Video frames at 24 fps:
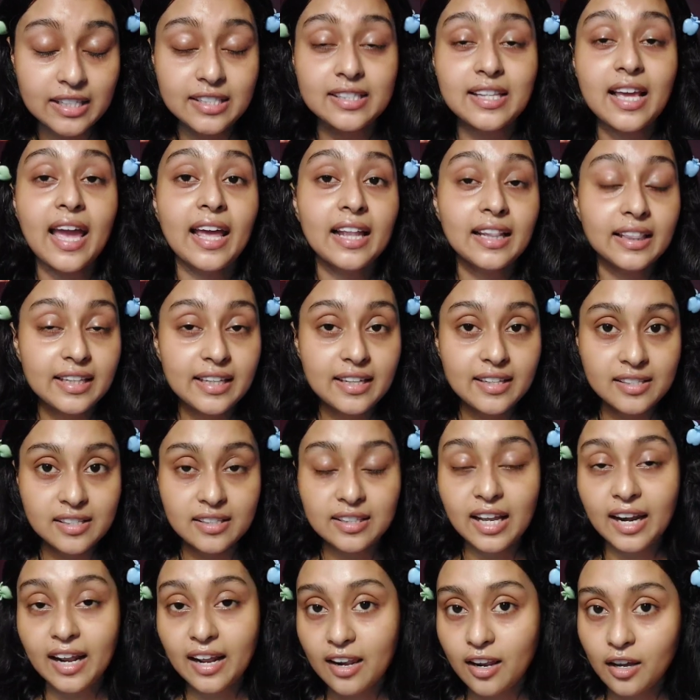is the healthiest
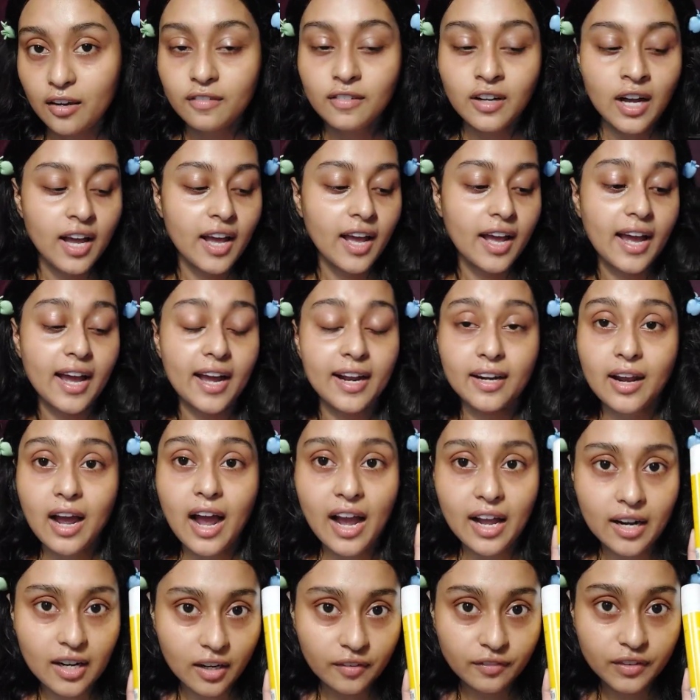that I love. And
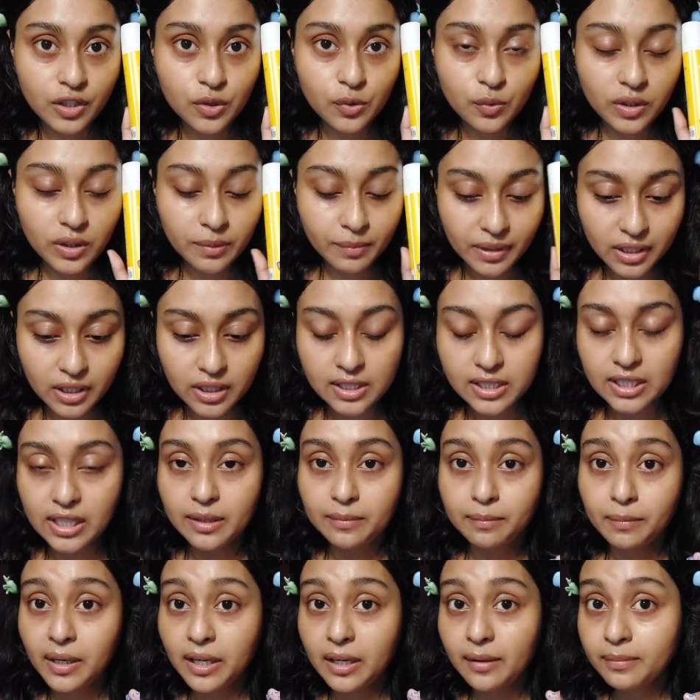I love this one because
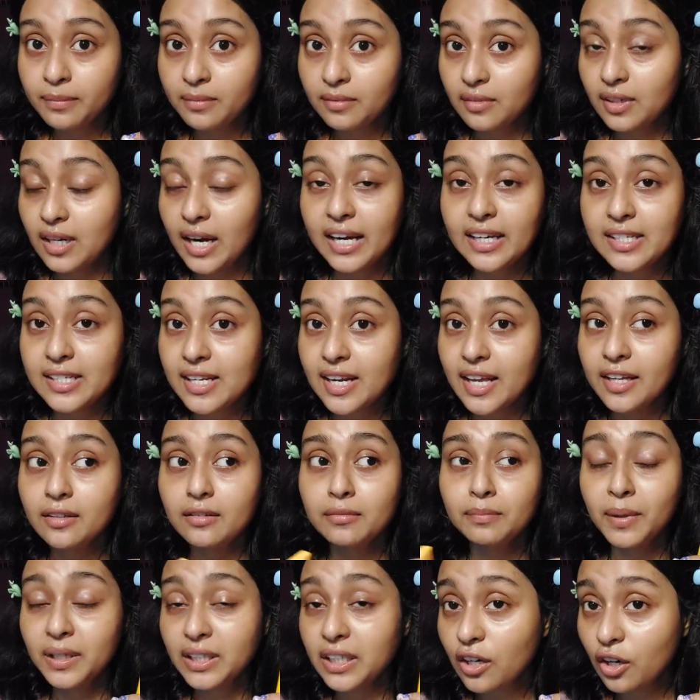makeup glides like
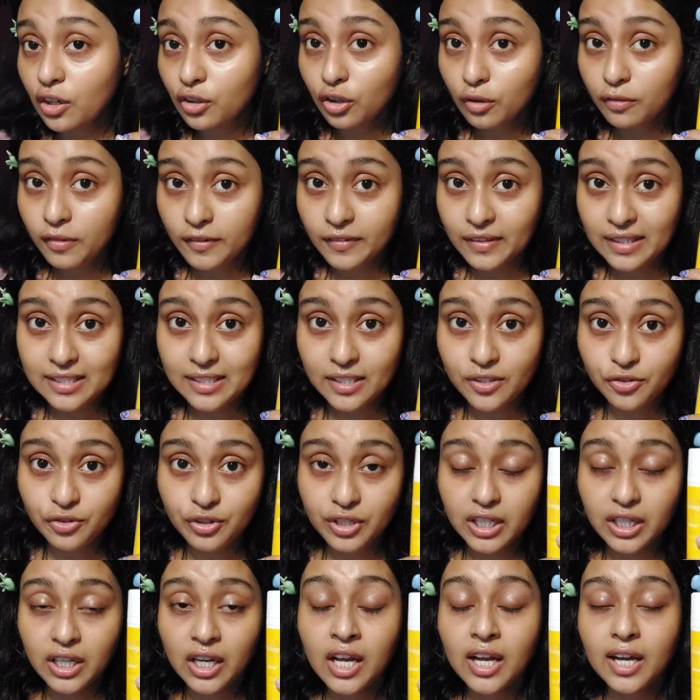butter on top of this
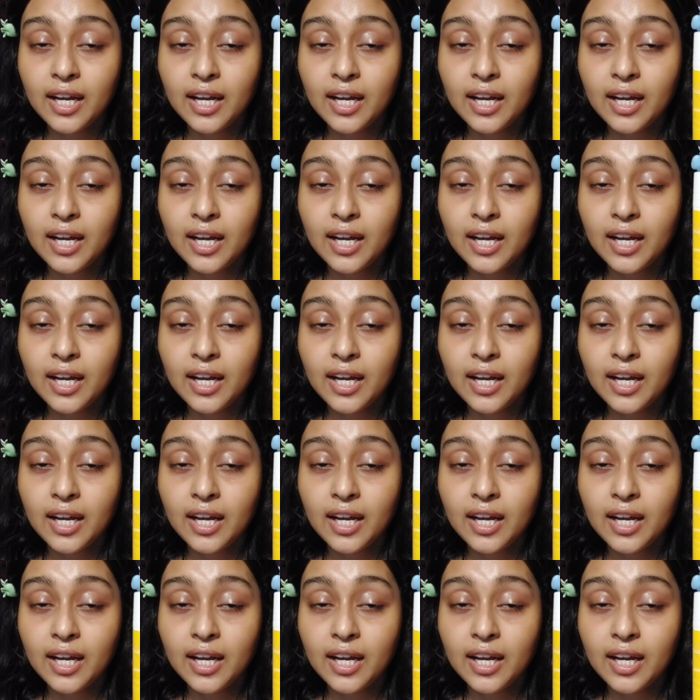sunscreen.